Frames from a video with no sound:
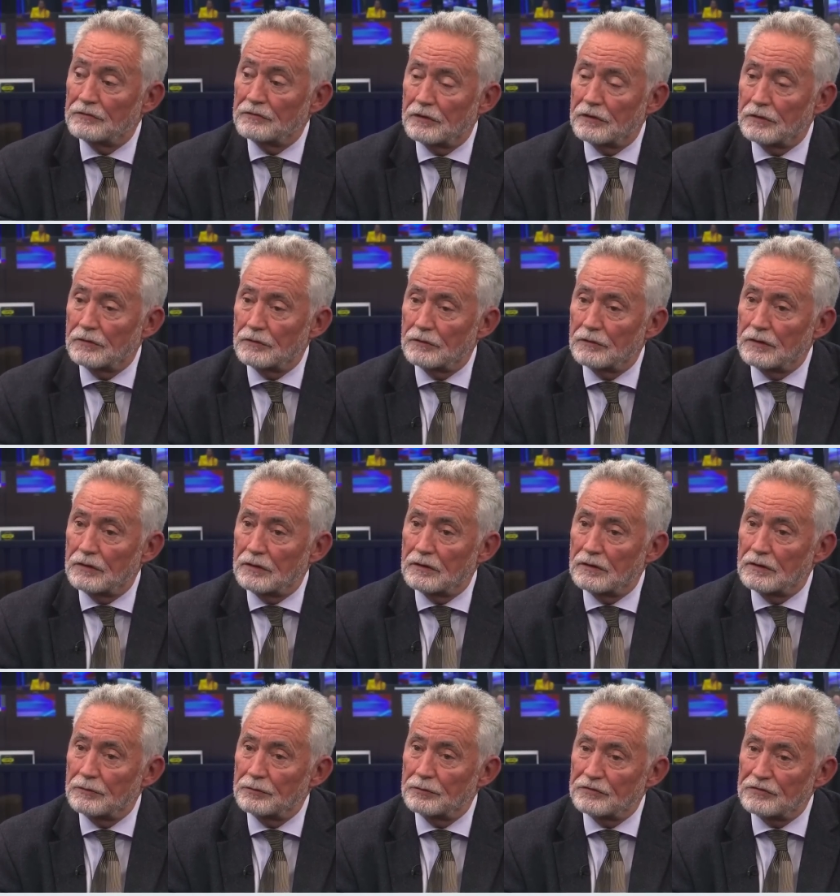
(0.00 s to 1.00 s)
So
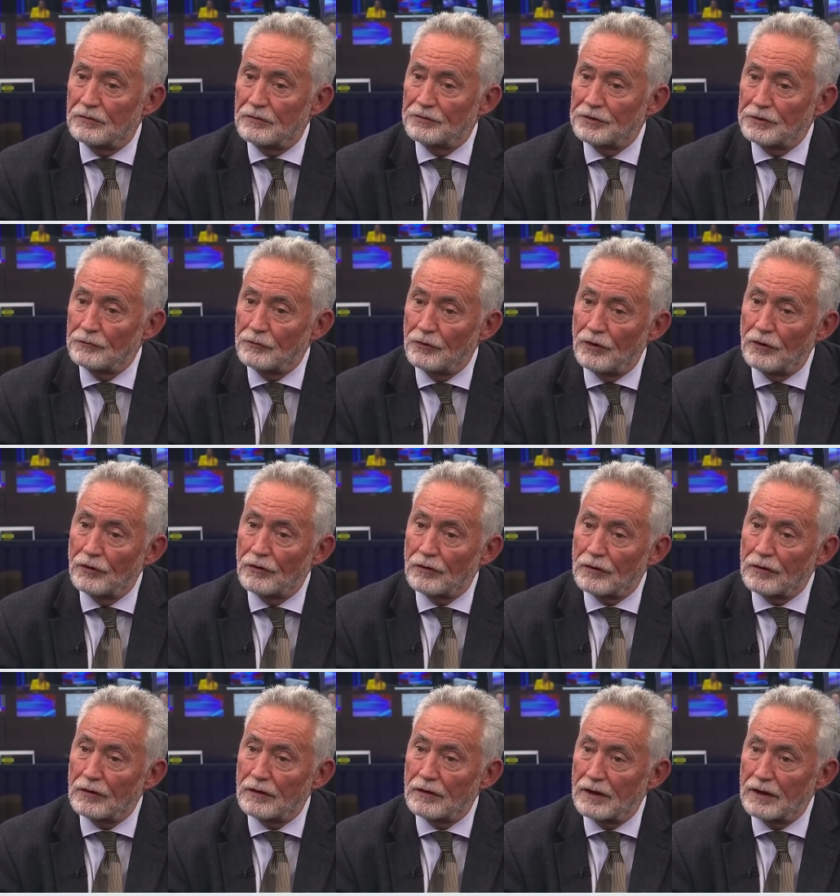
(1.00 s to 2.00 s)
there was something
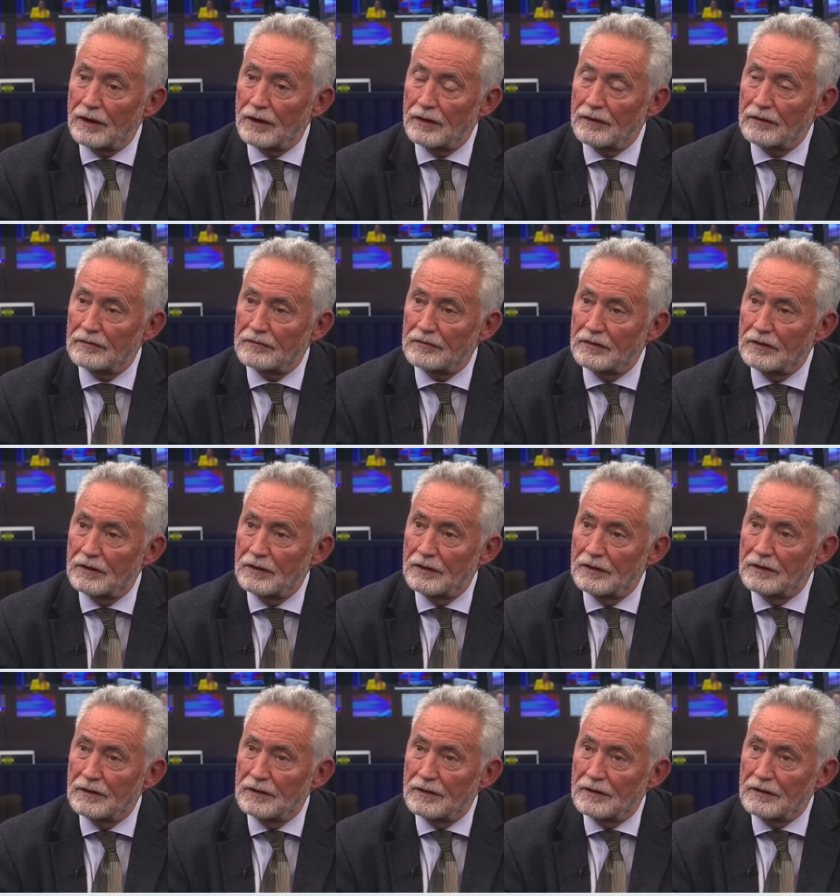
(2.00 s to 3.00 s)
wrong, and
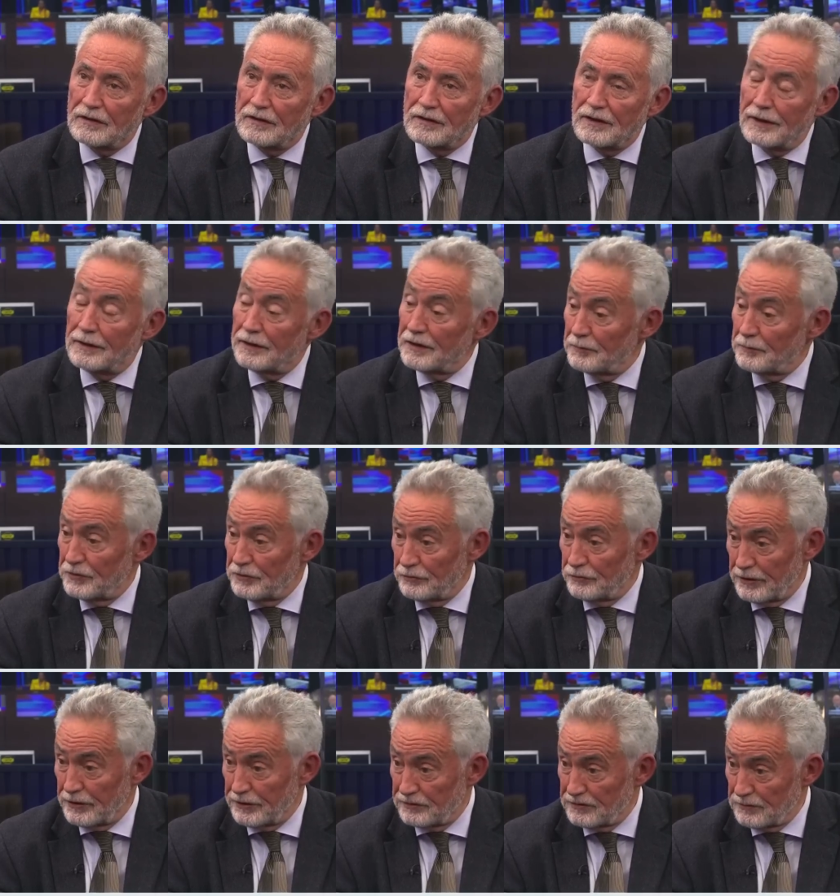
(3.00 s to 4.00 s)
that led me
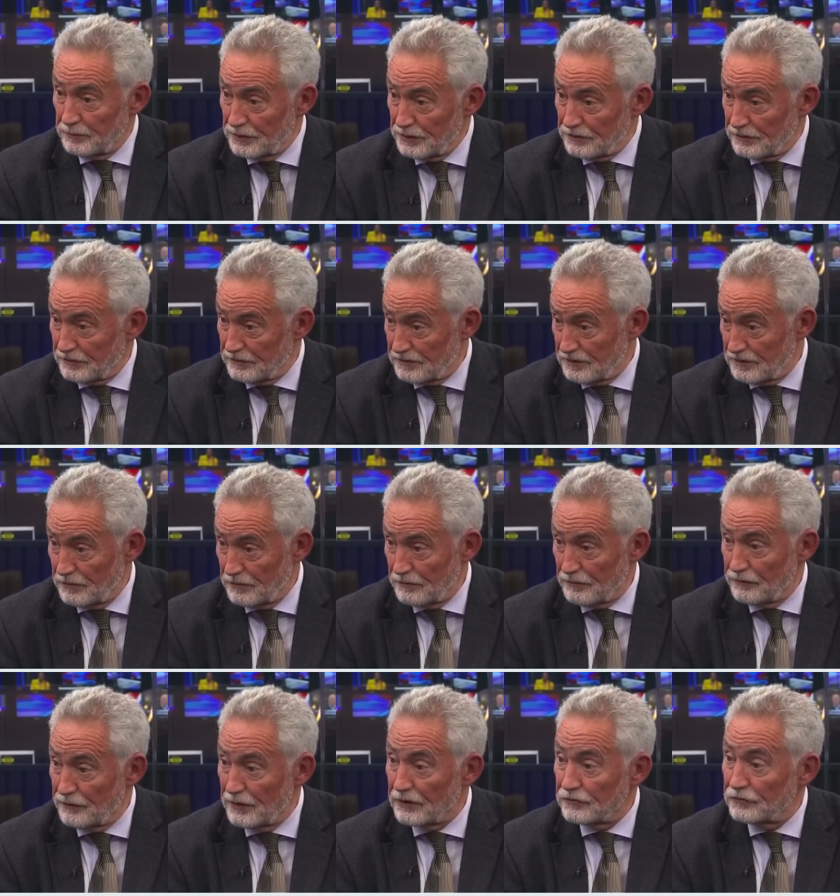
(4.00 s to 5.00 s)
really to meeting some
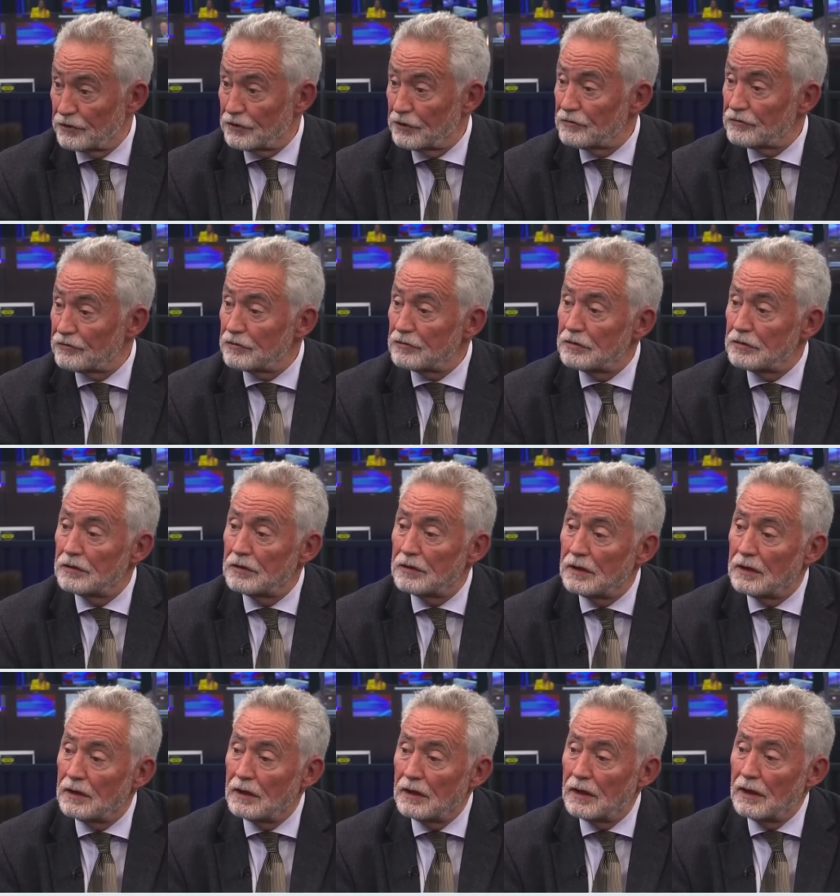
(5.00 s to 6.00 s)
of the vaccine injured,
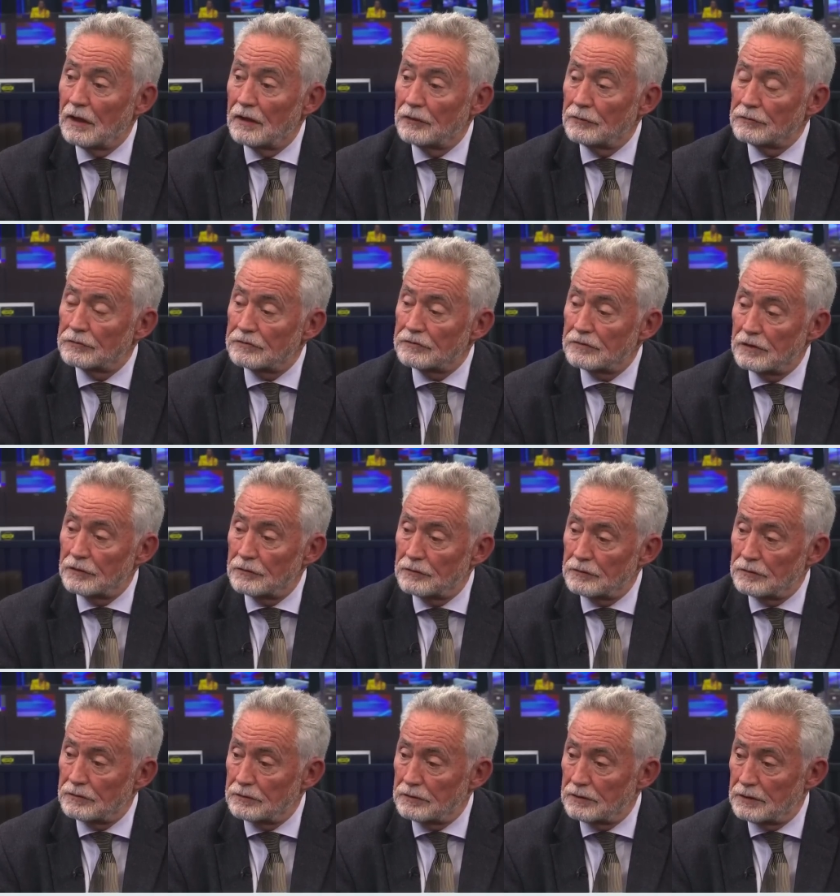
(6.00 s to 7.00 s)
and
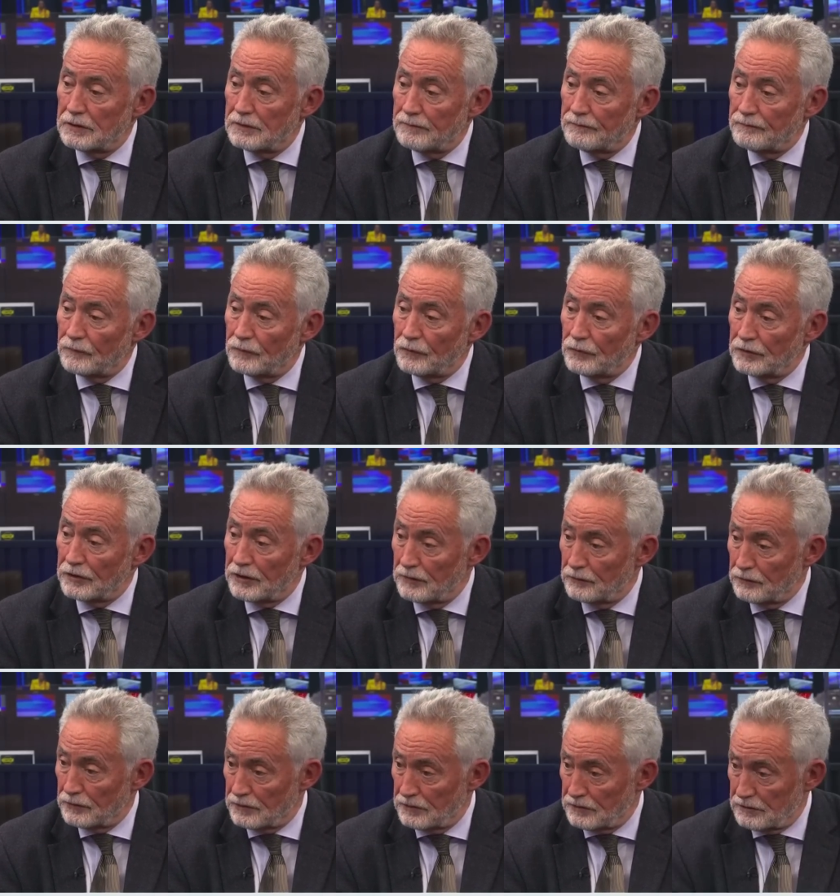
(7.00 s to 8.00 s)
also
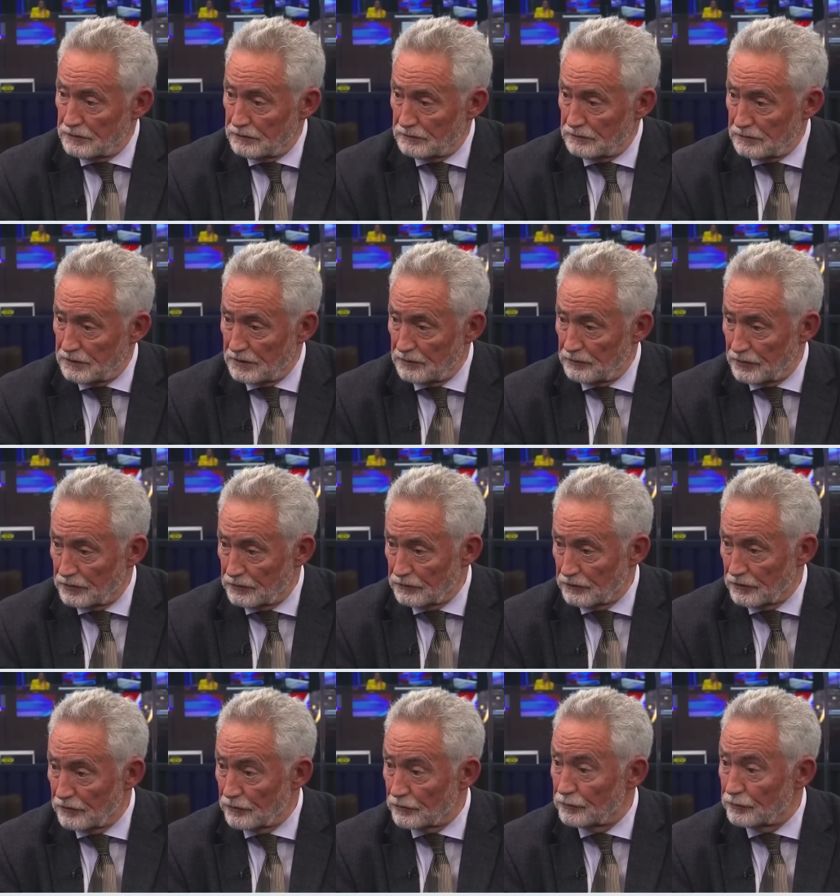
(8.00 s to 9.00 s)
working with the company
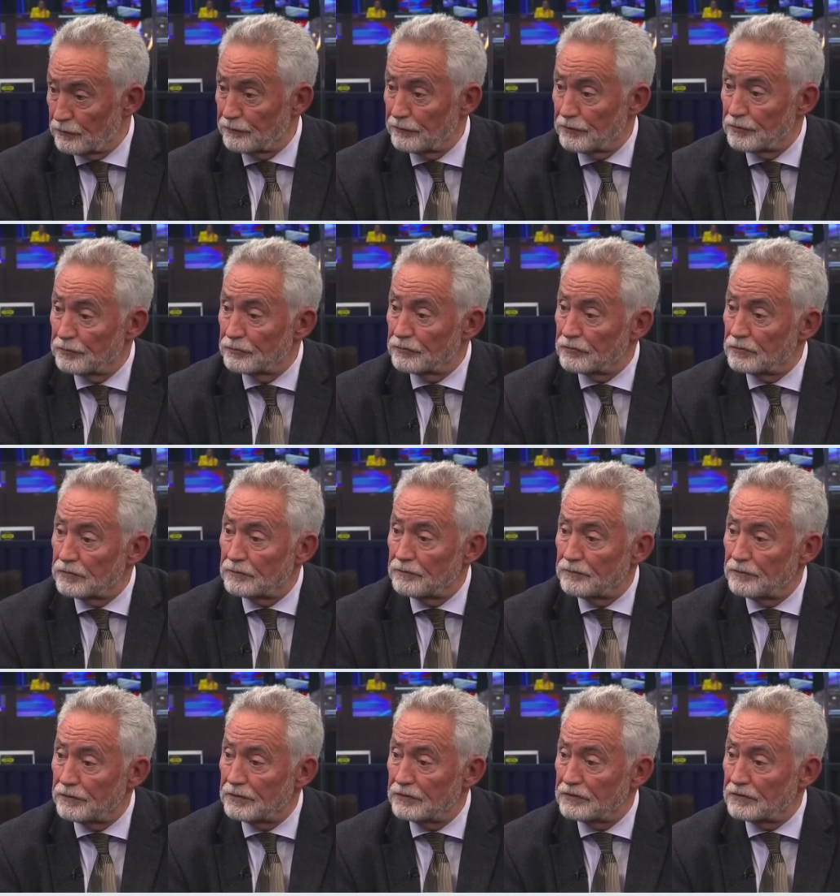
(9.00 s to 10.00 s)
called Oracle Films, a
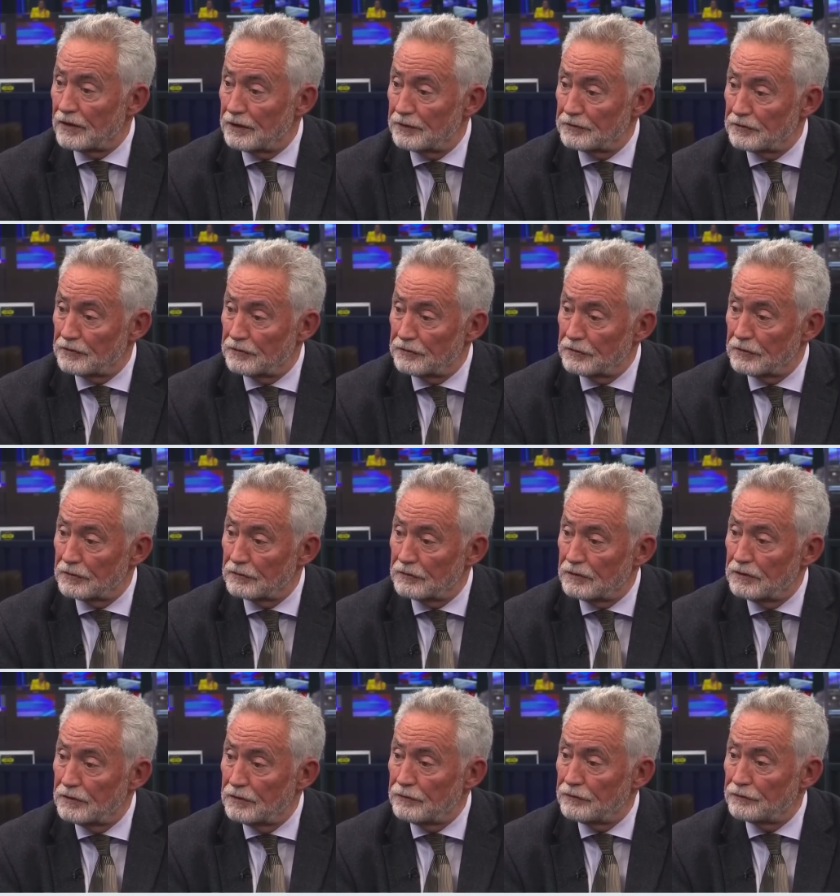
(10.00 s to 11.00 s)
very talented young
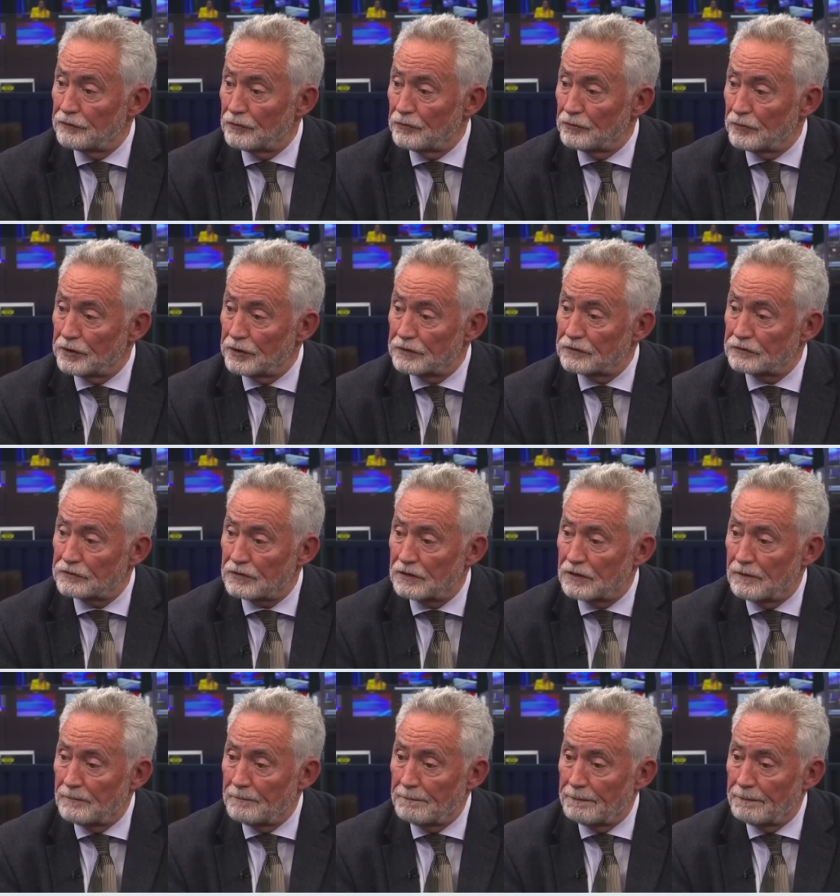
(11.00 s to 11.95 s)
filmmakers.